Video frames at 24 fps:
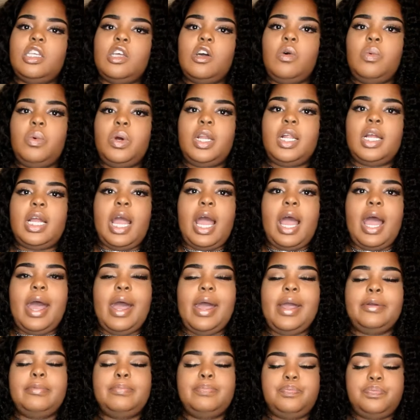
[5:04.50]
deal with a
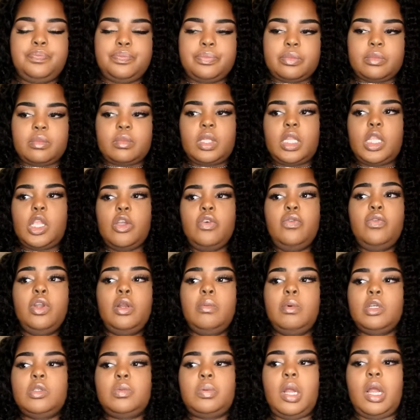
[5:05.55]
guy, for
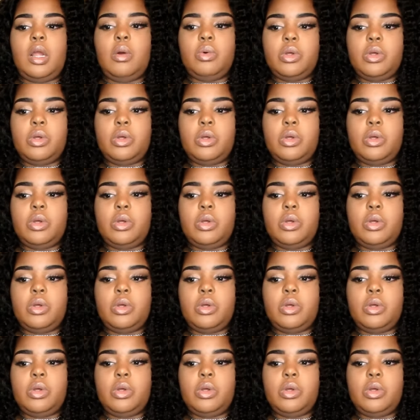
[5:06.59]
the most part.